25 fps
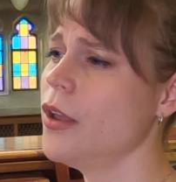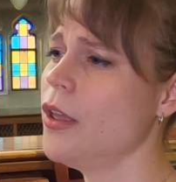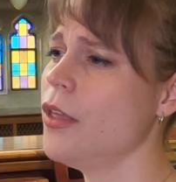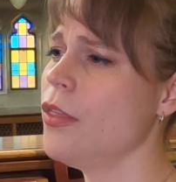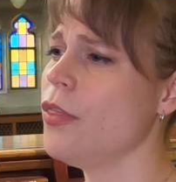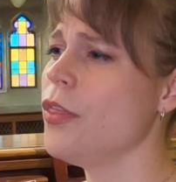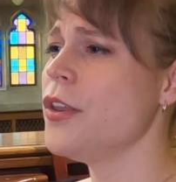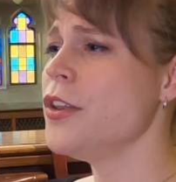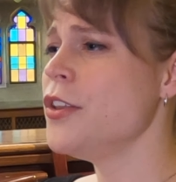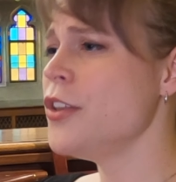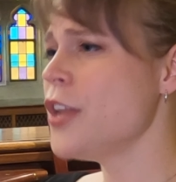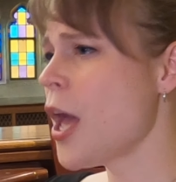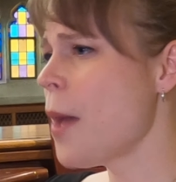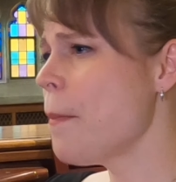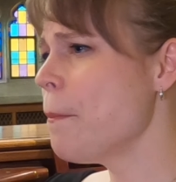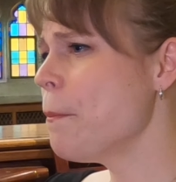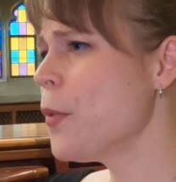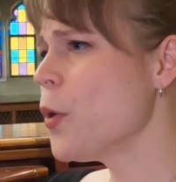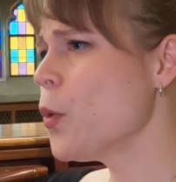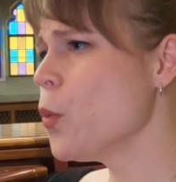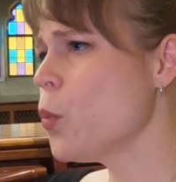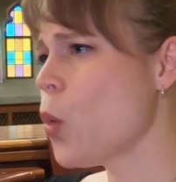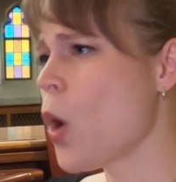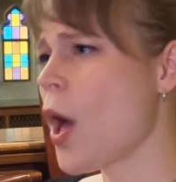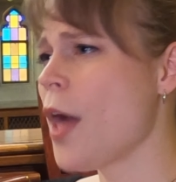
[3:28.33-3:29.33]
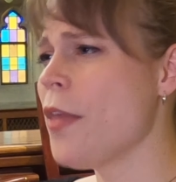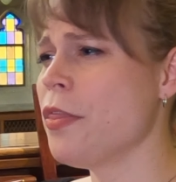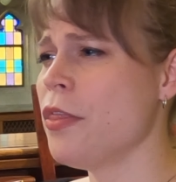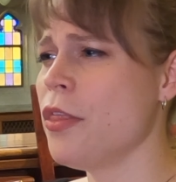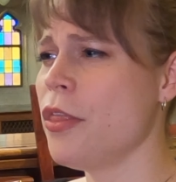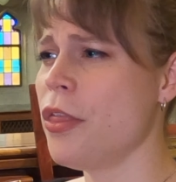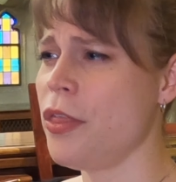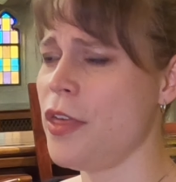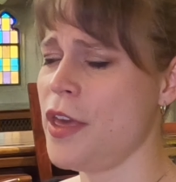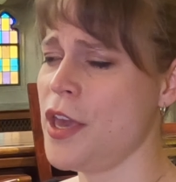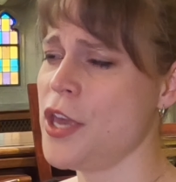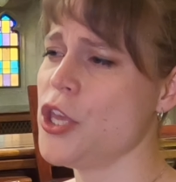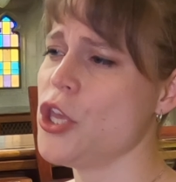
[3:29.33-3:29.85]
The number one
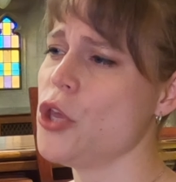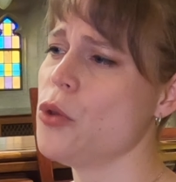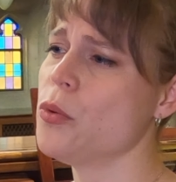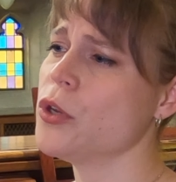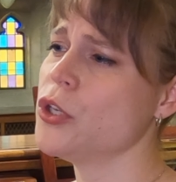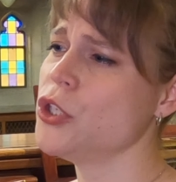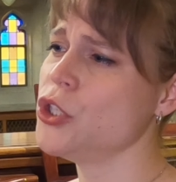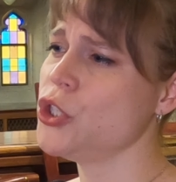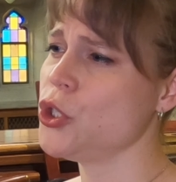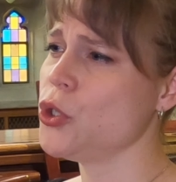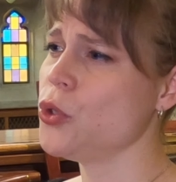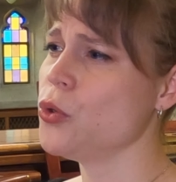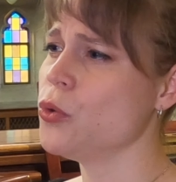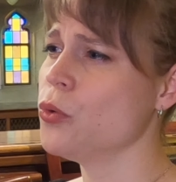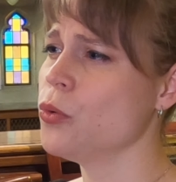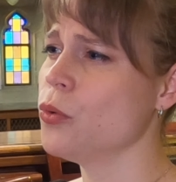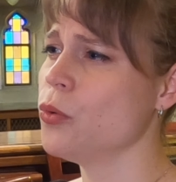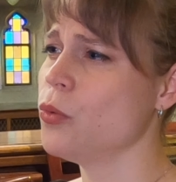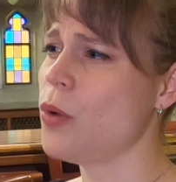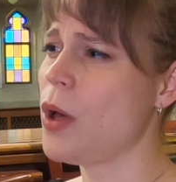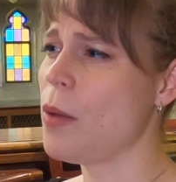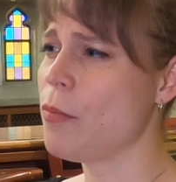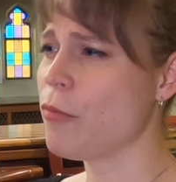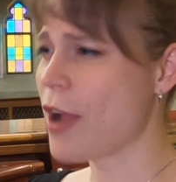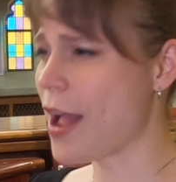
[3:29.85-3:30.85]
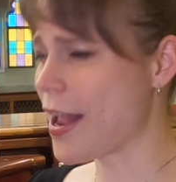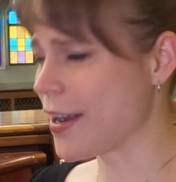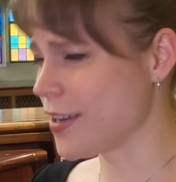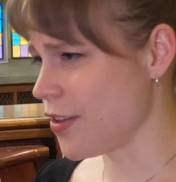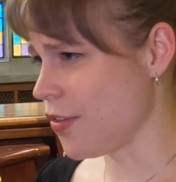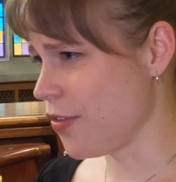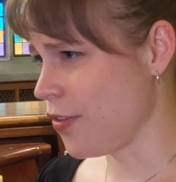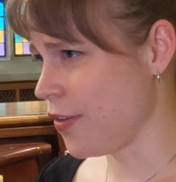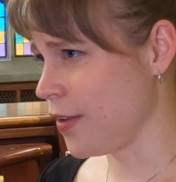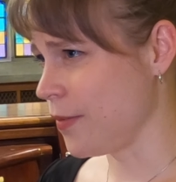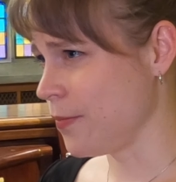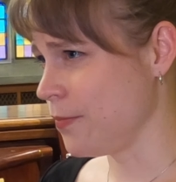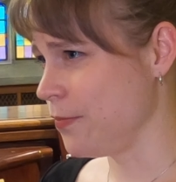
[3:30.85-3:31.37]
thing you can do while
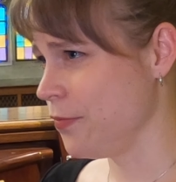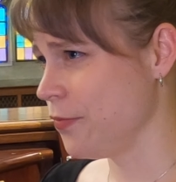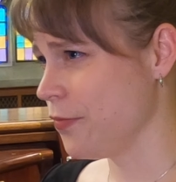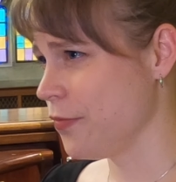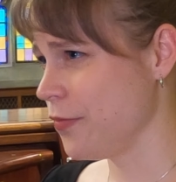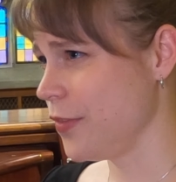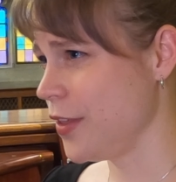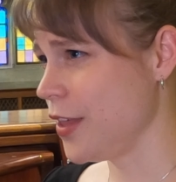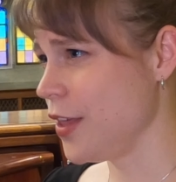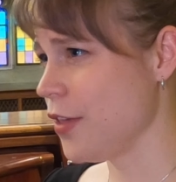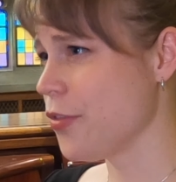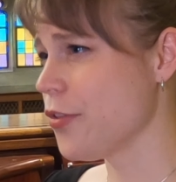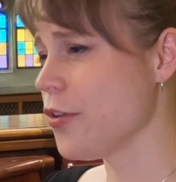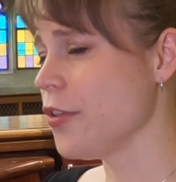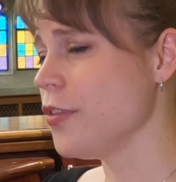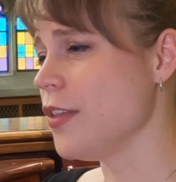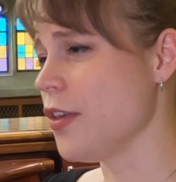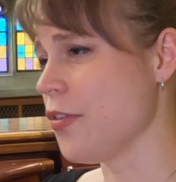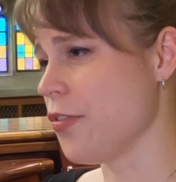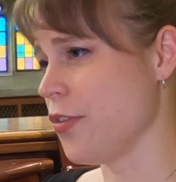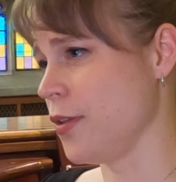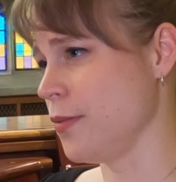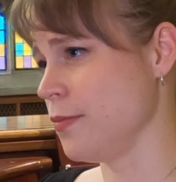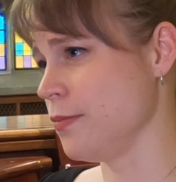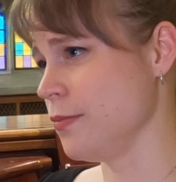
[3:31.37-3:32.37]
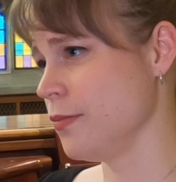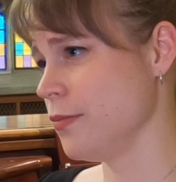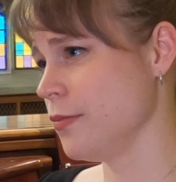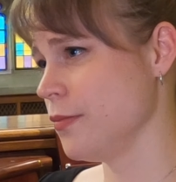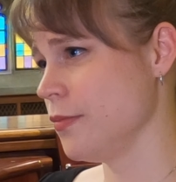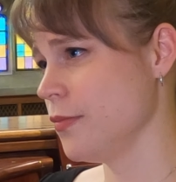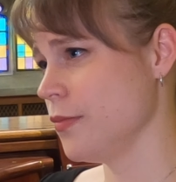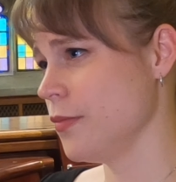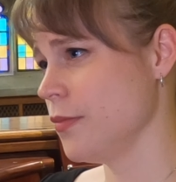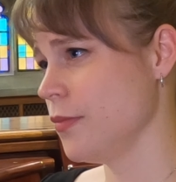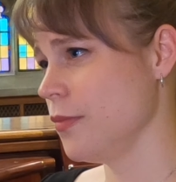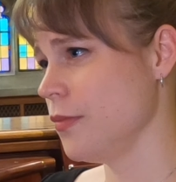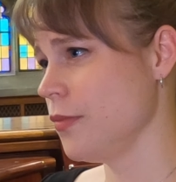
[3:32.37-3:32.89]
practicing is to listen,
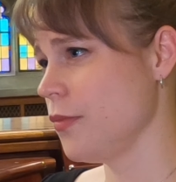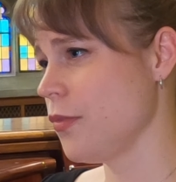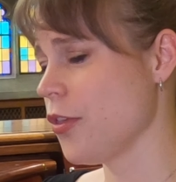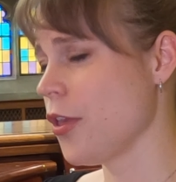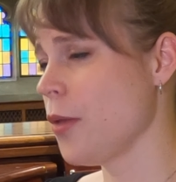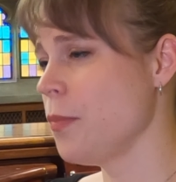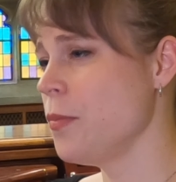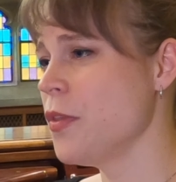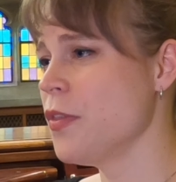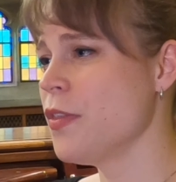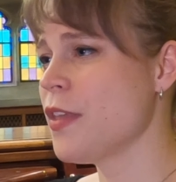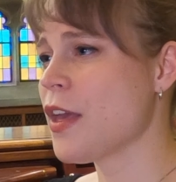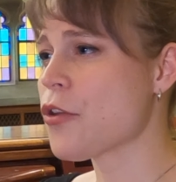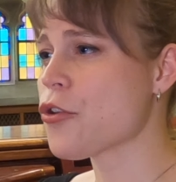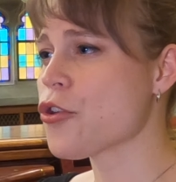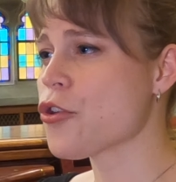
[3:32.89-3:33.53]
something that